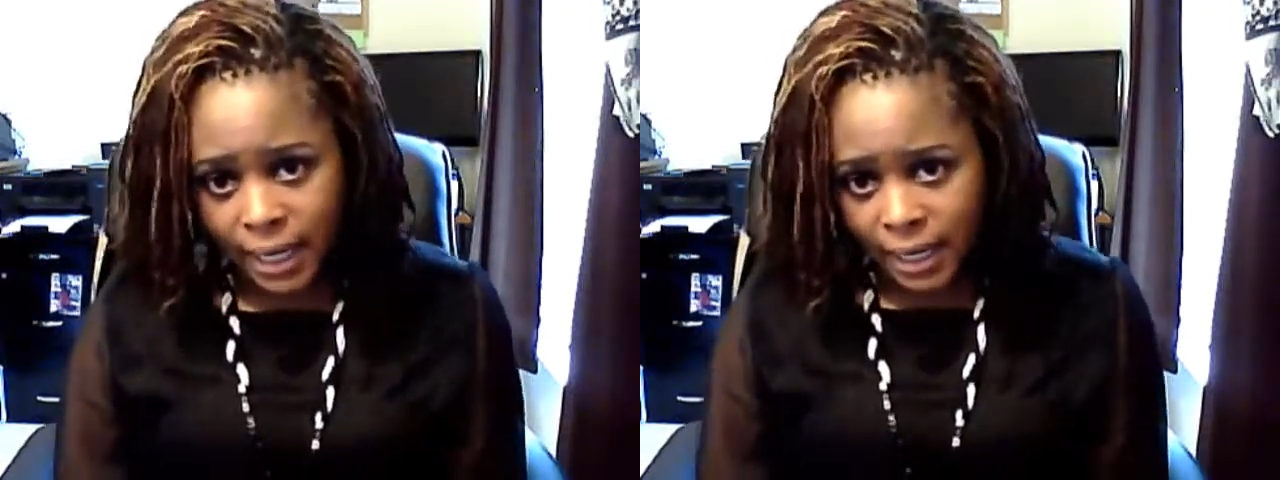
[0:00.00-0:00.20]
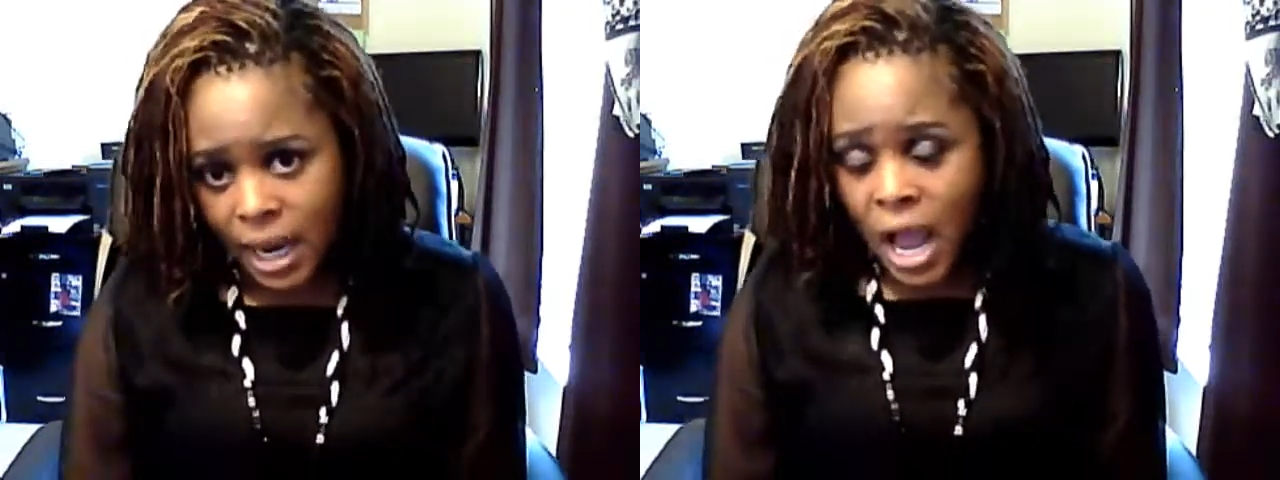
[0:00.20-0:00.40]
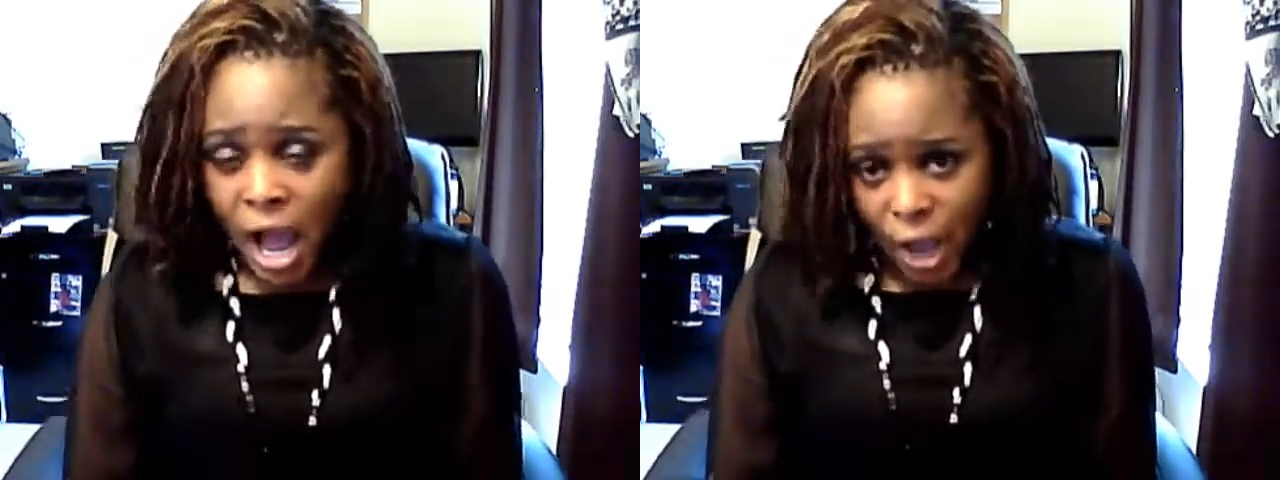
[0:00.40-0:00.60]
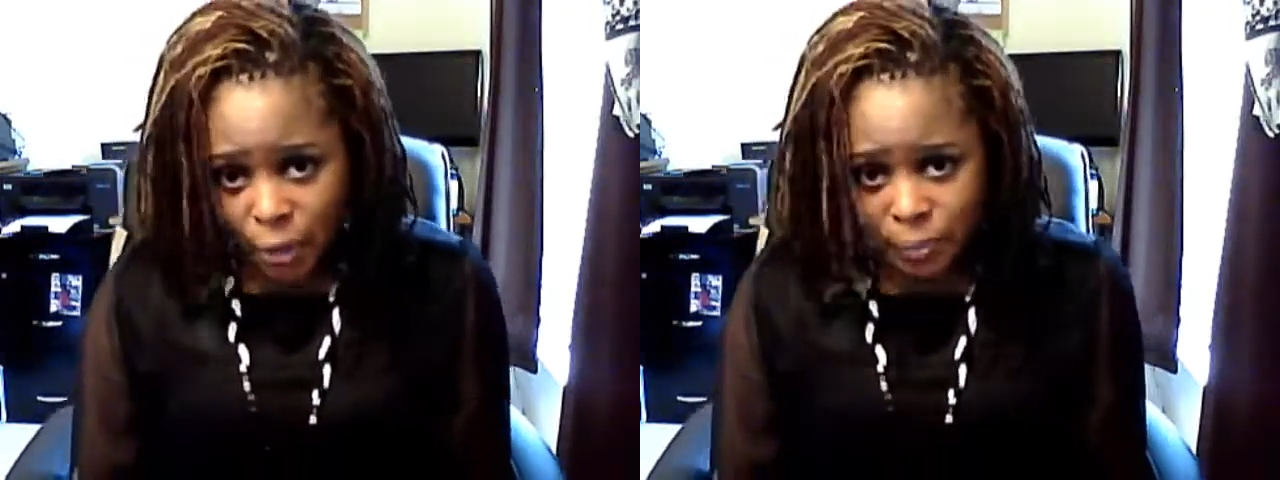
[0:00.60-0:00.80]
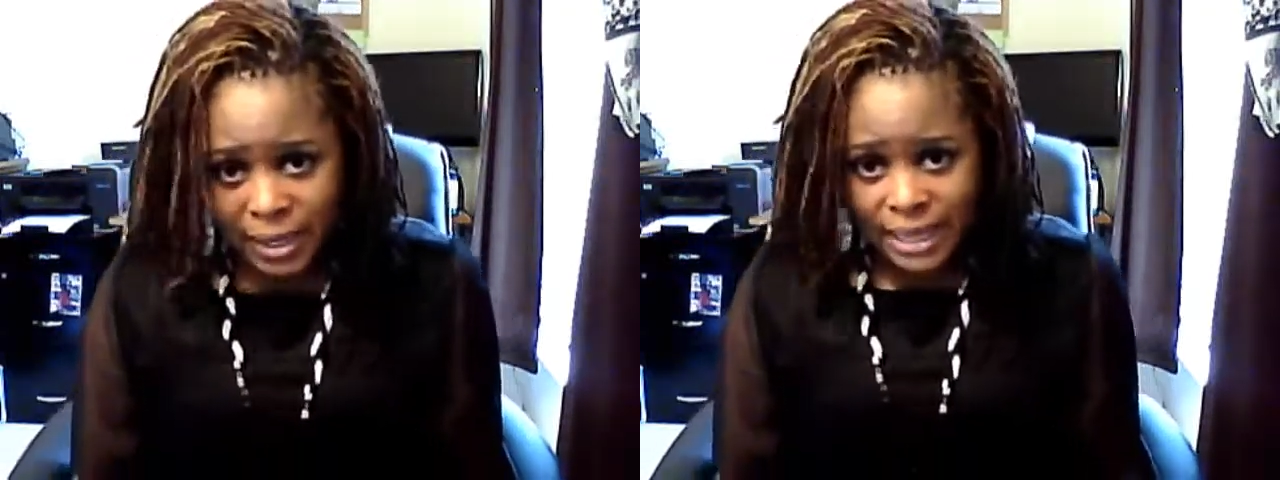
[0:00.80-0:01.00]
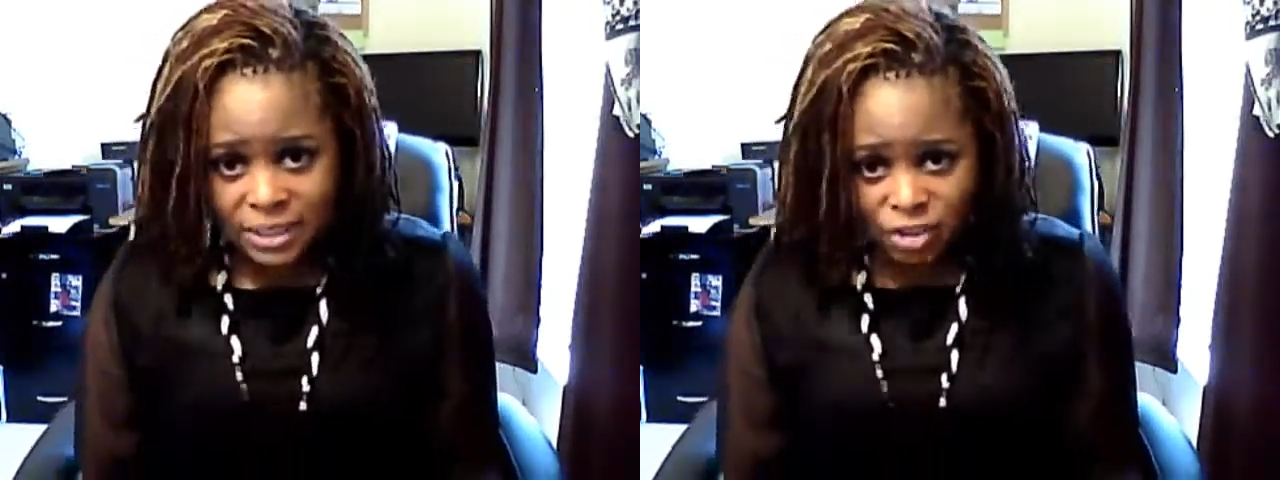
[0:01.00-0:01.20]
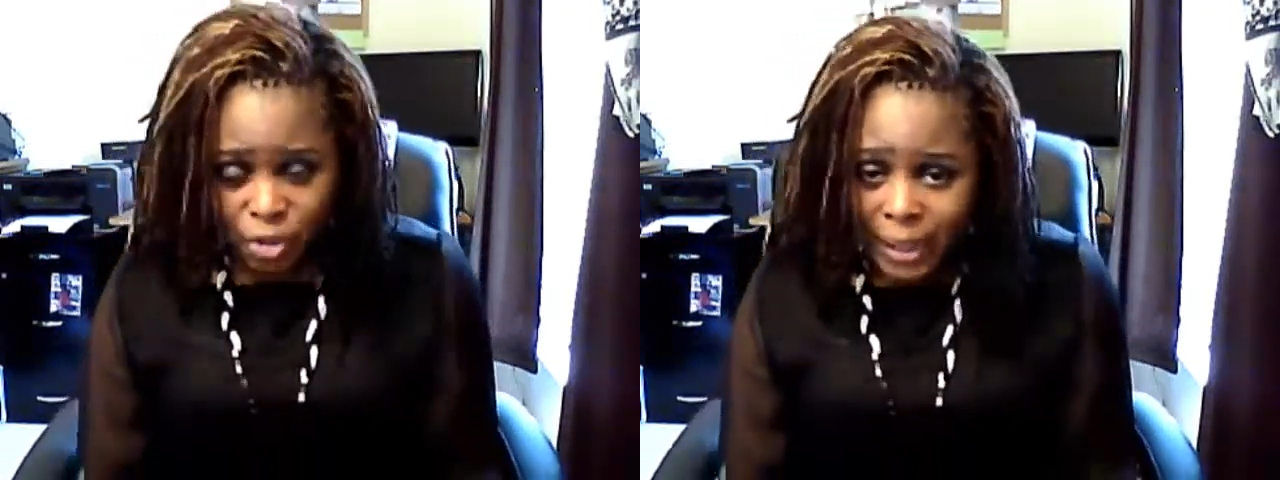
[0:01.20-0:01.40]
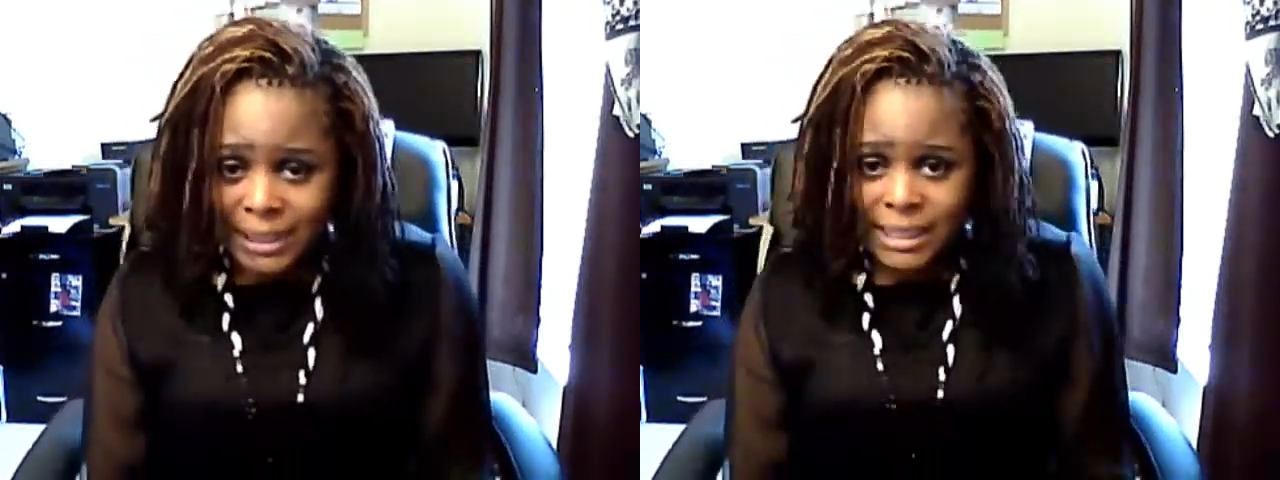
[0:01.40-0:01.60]
And I hope you guys
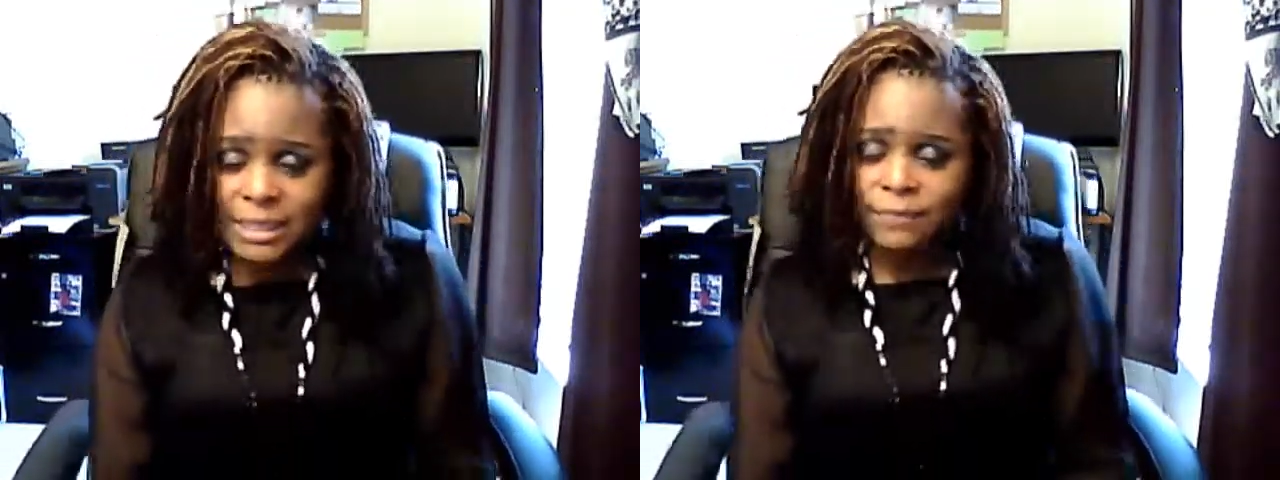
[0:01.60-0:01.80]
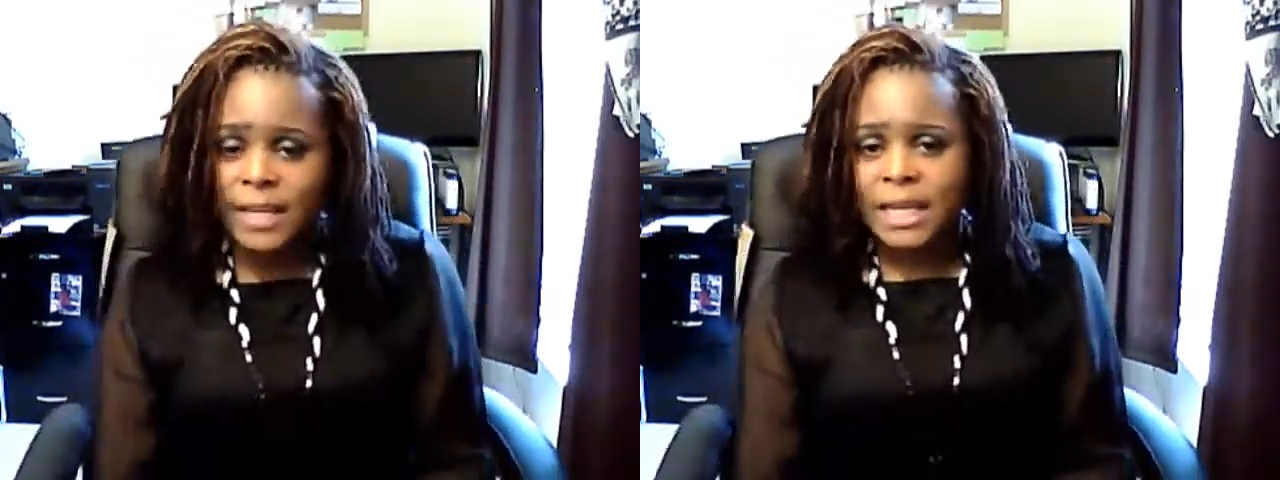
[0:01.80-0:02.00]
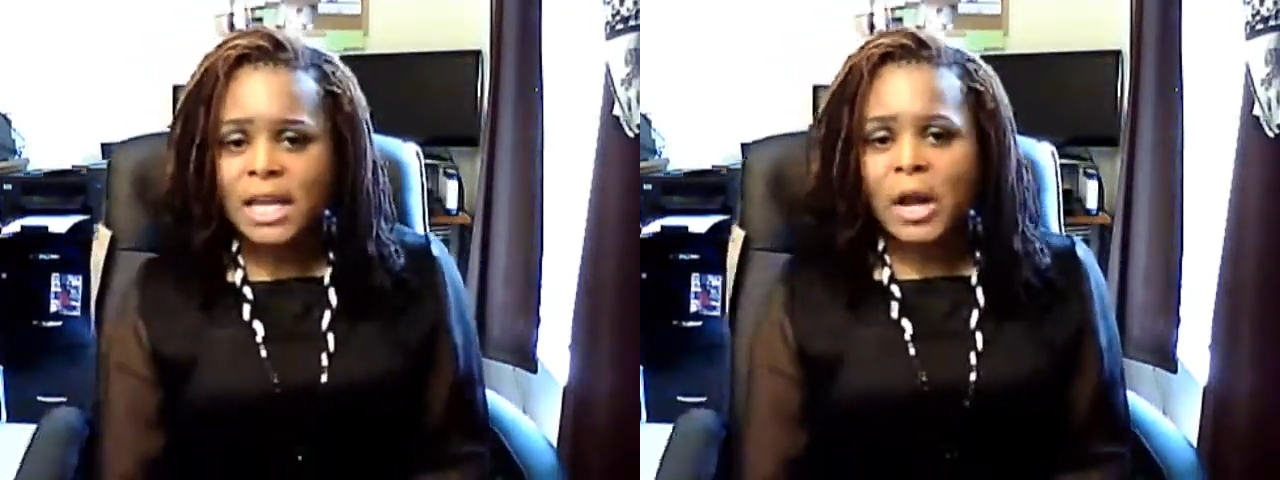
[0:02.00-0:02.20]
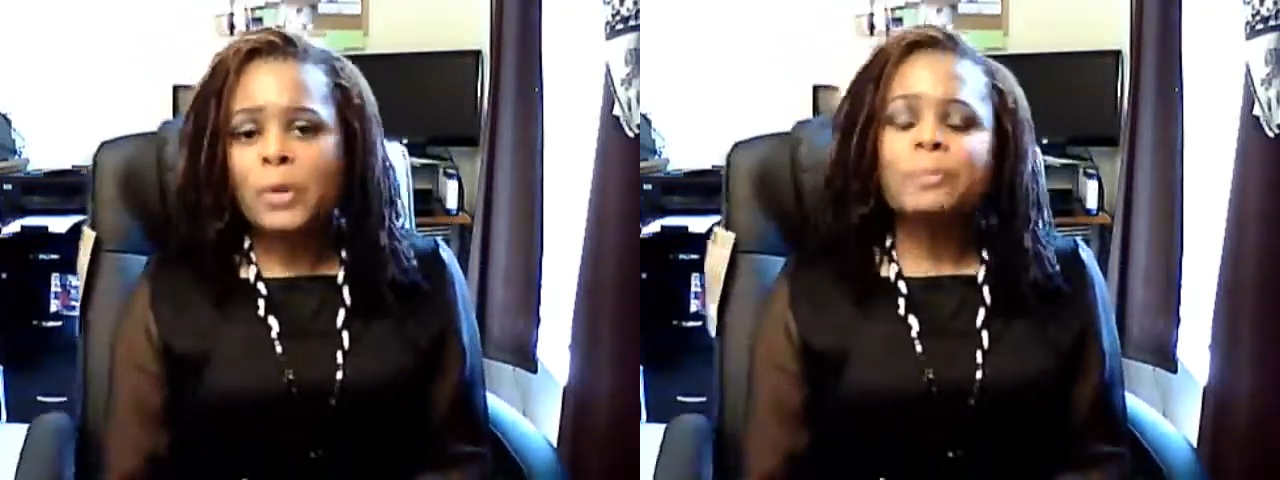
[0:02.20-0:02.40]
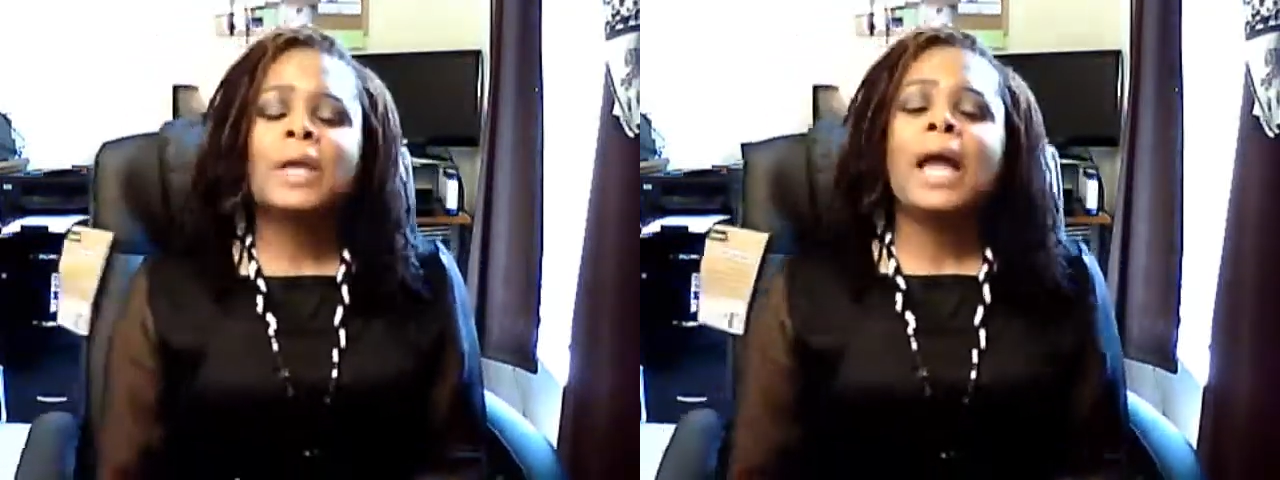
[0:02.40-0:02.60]
enjoyed this video.